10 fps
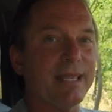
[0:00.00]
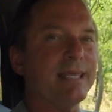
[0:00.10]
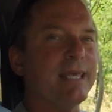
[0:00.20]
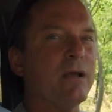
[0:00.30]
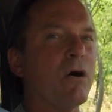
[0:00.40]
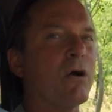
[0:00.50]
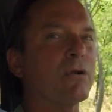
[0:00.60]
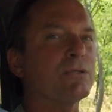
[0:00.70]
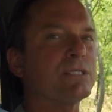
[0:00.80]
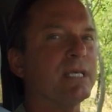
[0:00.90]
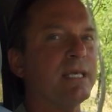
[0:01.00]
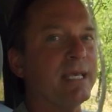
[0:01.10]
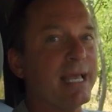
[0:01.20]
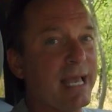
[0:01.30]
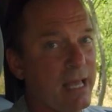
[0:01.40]
the
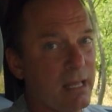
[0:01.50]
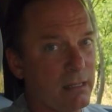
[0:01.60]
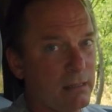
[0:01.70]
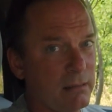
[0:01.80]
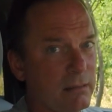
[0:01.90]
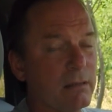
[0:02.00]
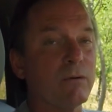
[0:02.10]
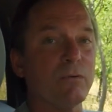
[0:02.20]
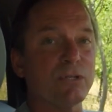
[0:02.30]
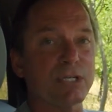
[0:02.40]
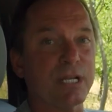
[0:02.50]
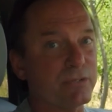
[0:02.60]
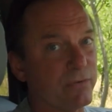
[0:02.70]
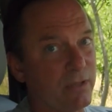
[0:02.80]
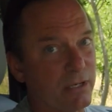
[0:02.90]
RTL, which
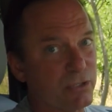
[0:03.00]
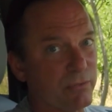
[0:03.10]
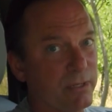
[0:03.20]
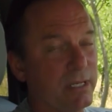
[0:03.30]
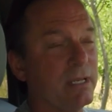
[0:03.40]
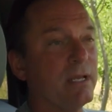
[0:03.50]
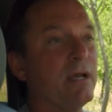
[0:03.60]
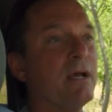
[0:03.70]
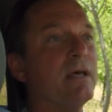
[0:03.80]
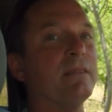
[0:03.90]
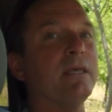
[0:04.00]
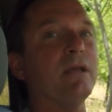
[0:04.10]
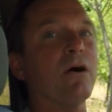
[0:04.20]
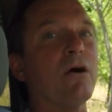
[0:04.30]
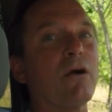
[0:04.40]
stands for luxury,
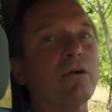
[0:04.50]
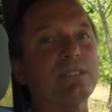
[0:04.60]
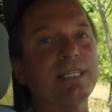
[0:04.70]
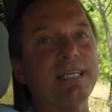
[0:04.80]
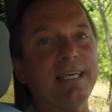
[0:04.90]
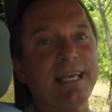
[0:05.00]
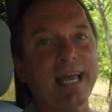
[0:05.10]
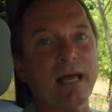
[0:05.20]
the RTLT,